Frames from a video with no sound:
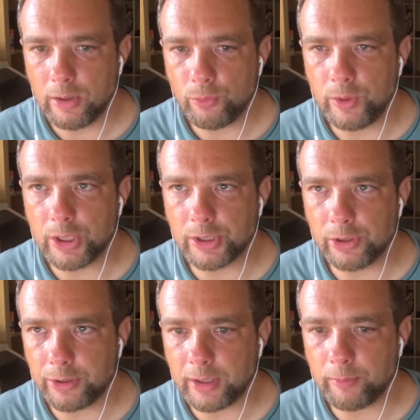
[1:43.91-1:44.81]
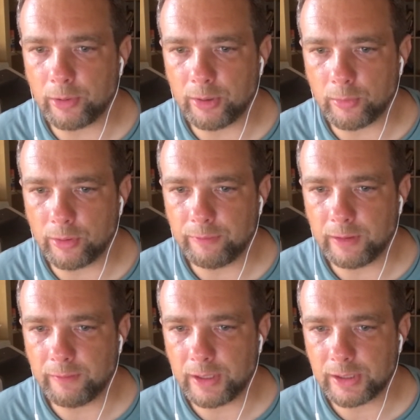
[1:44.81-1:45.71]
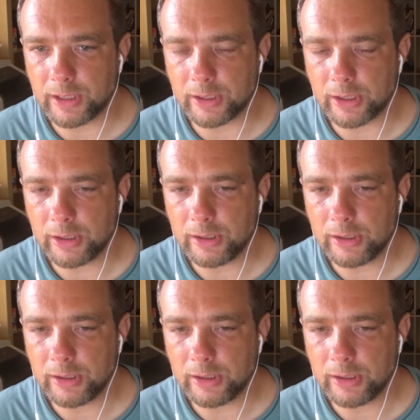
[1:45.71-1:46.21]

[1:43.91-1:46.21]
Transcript: which is not a polymorphic phase transition.